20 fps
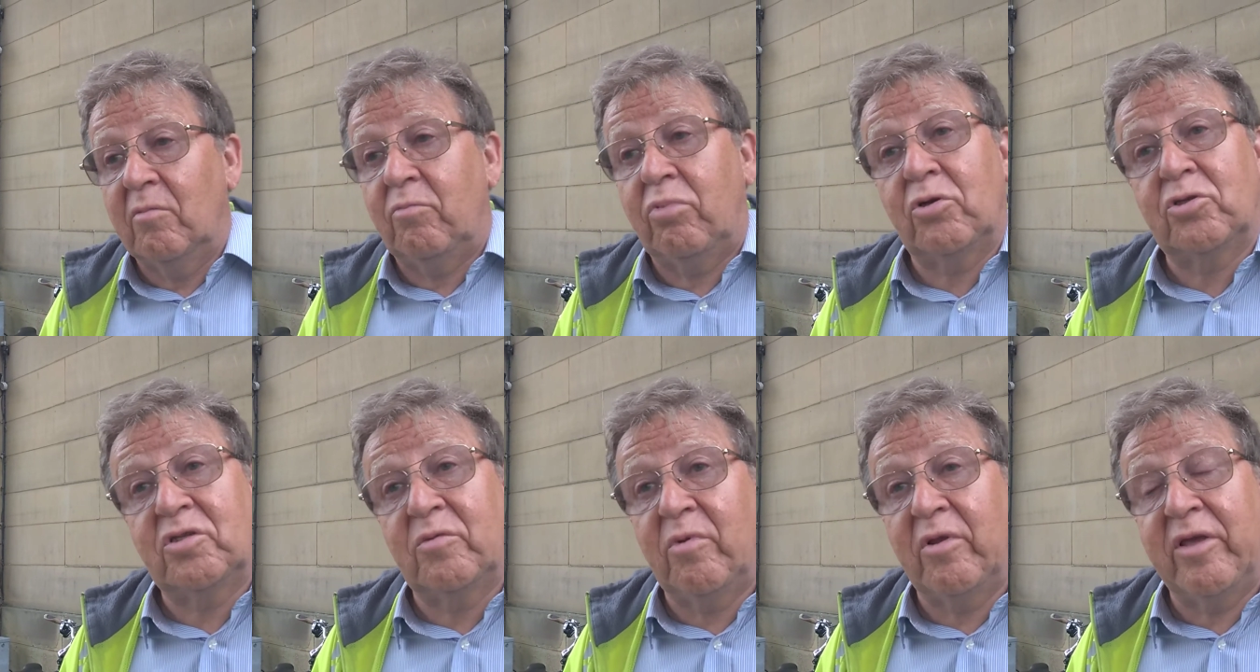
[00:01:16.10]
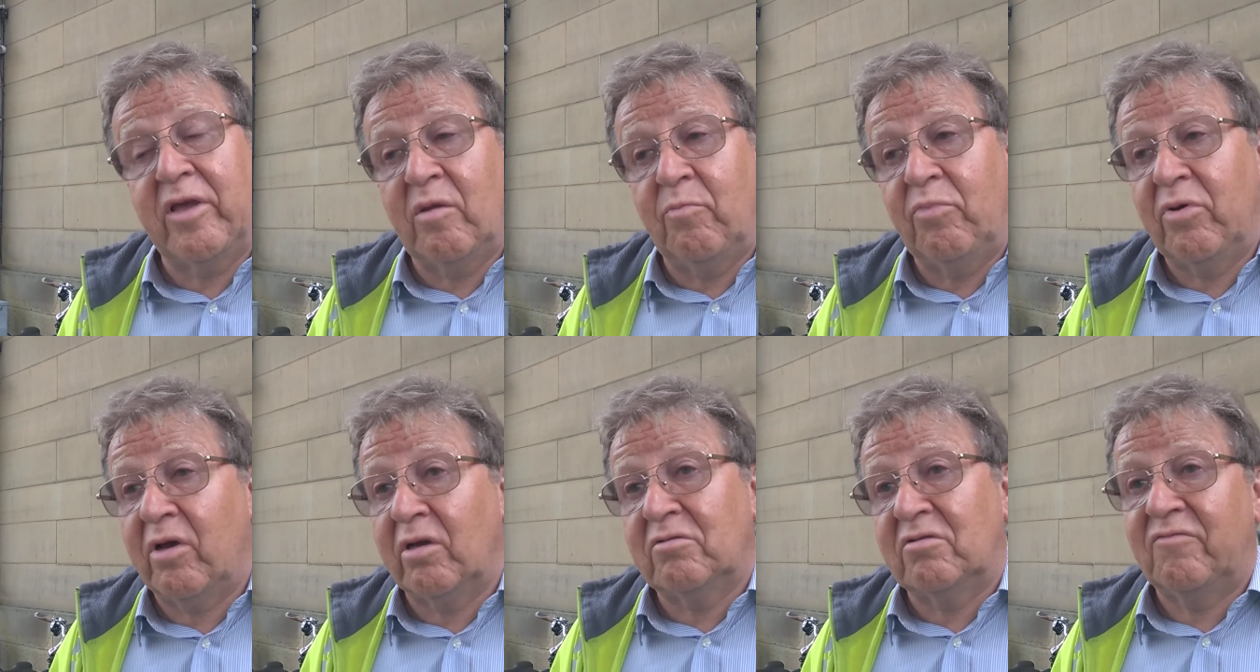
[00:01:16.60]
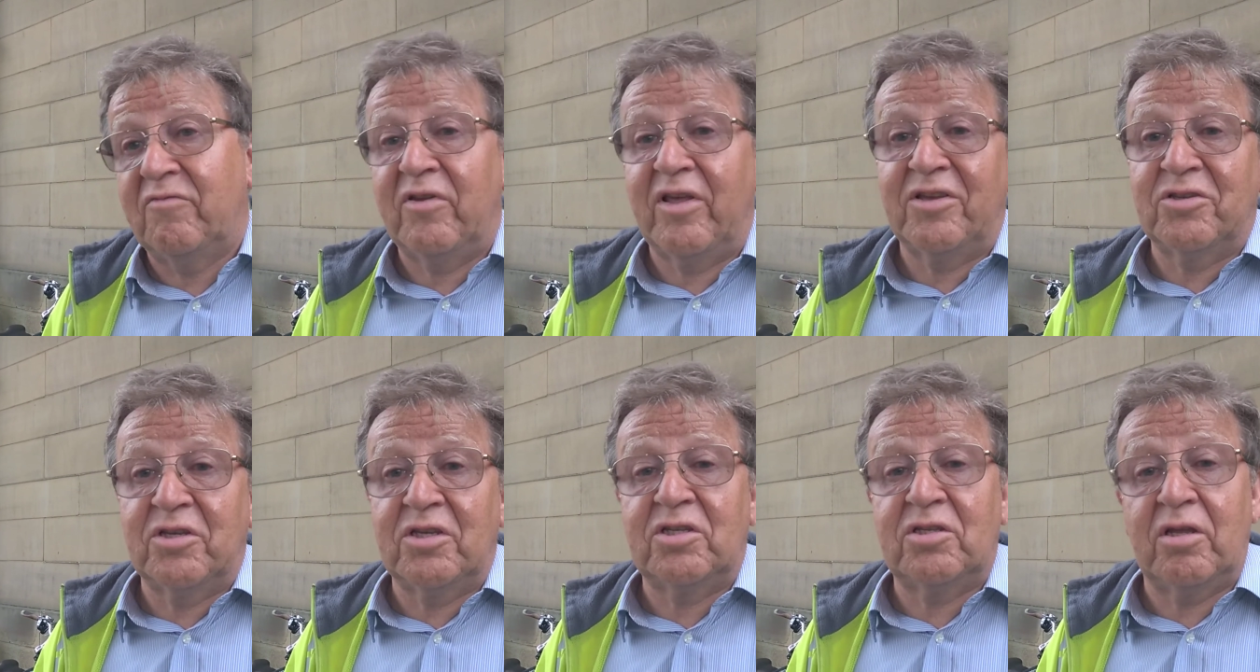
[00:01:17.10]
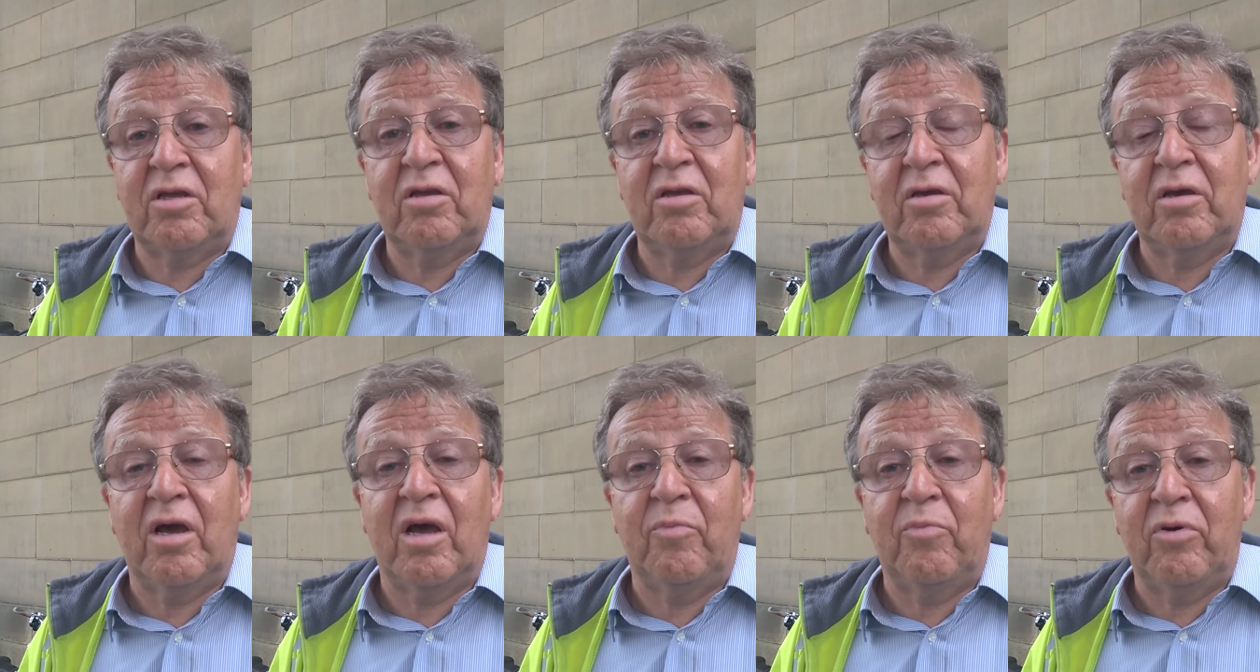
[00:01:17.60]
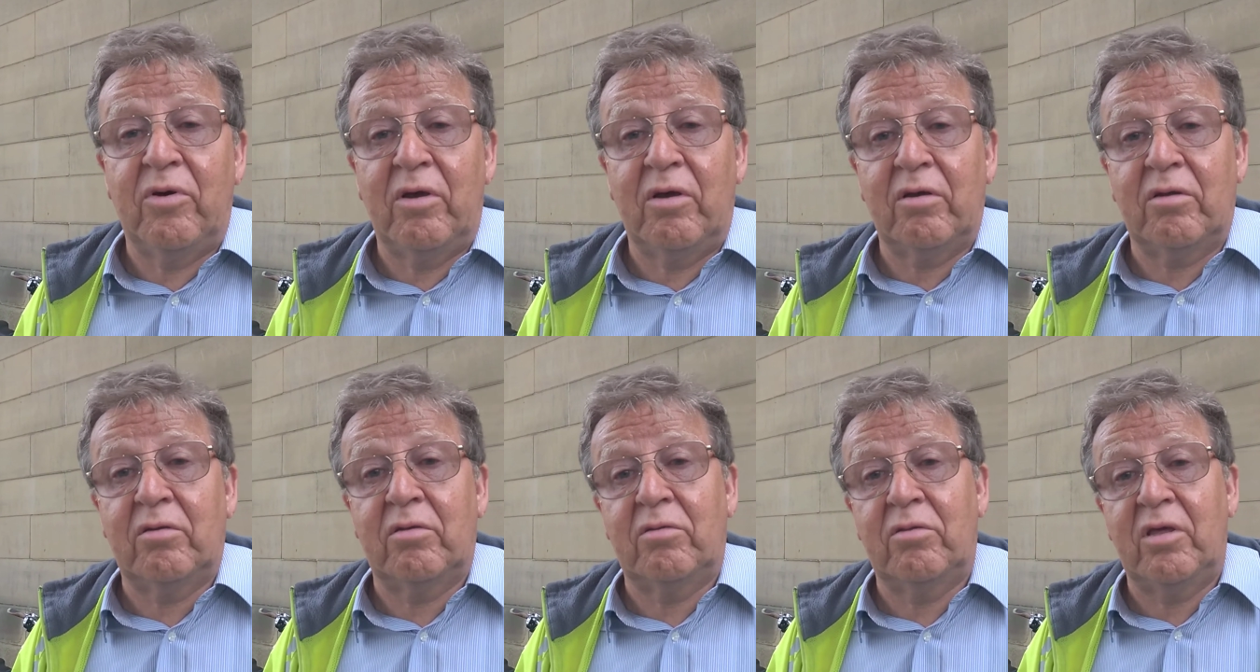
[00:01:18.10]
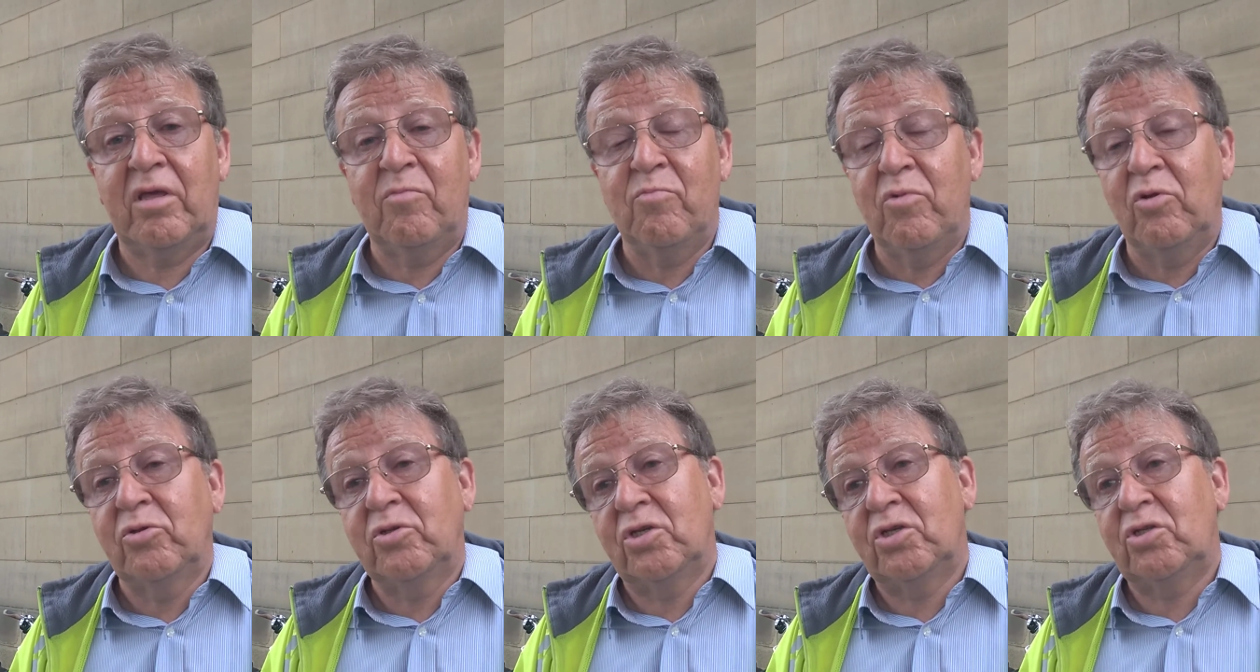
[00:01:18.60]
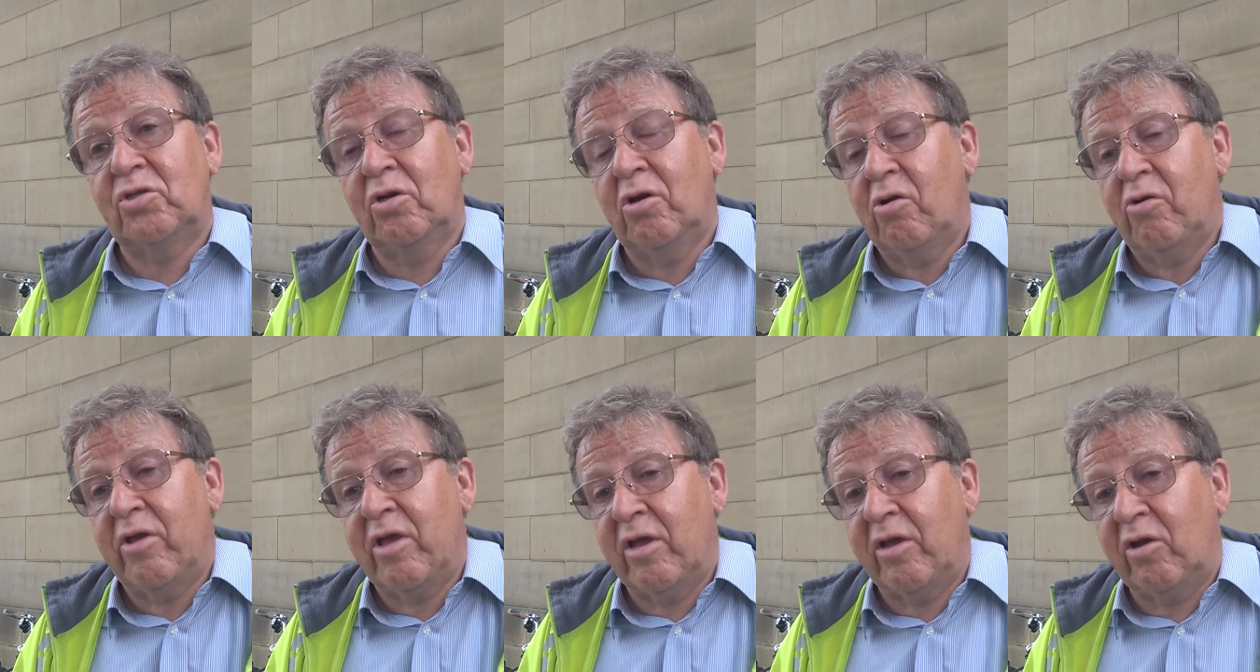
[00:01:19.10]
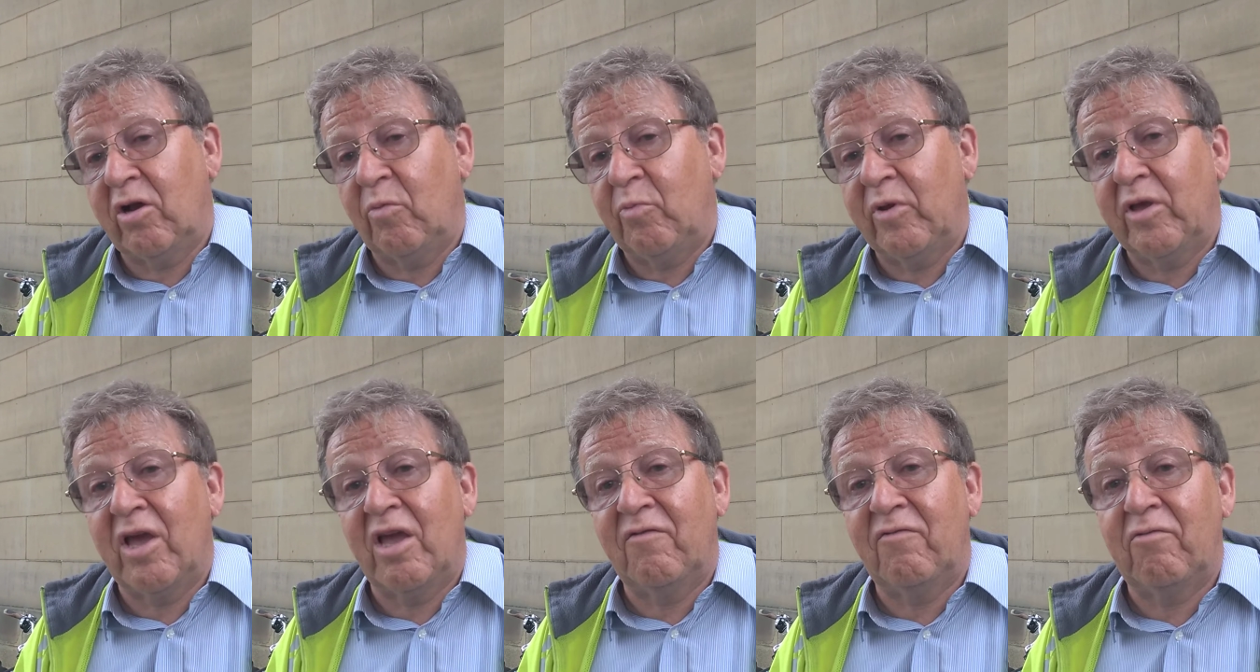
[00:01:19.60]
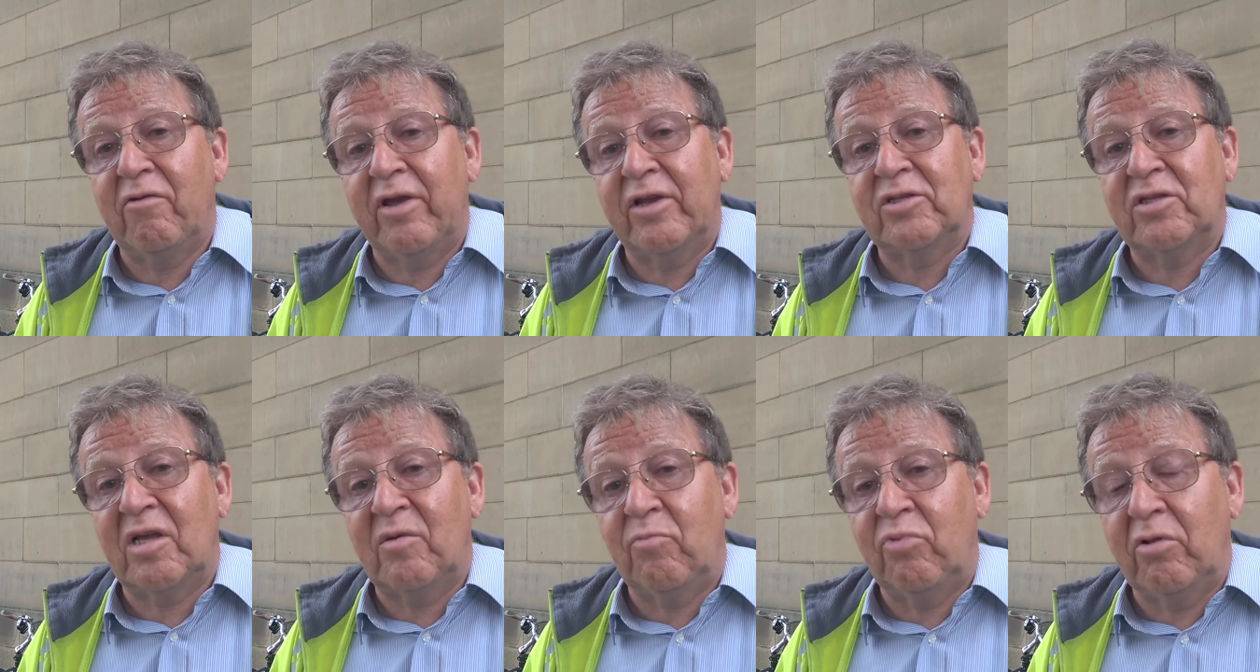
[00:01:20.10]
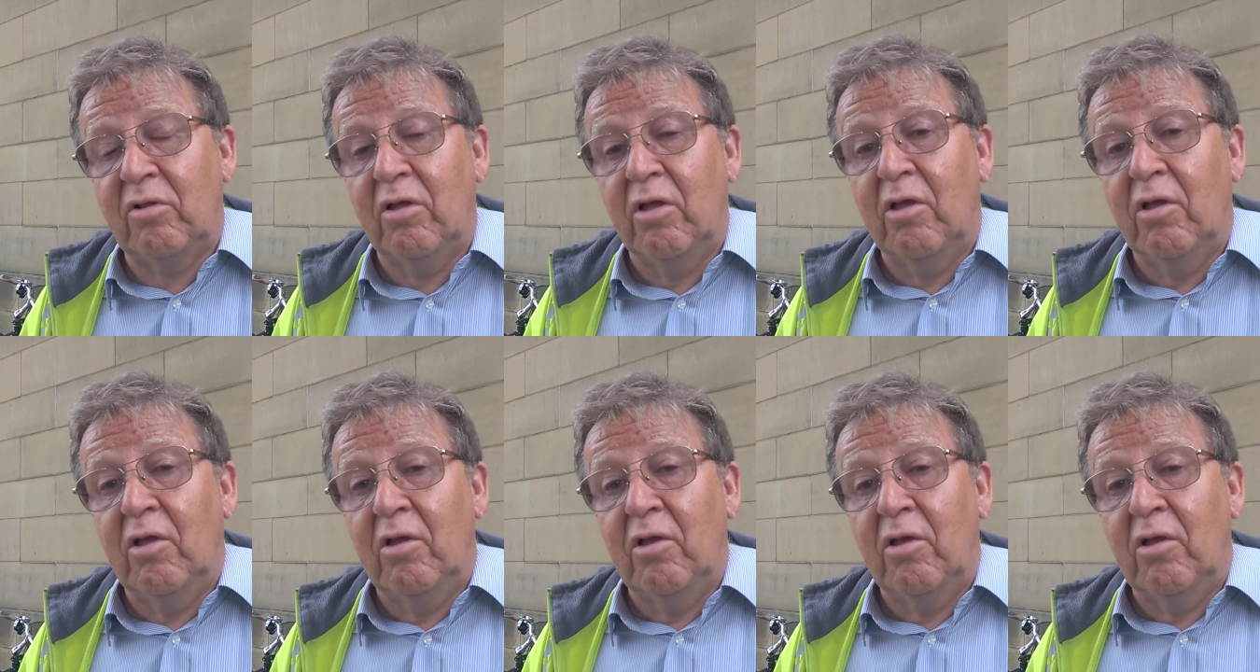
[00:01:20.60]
possibly in part of an existing car park, the multi-storey at Coppergate, for example,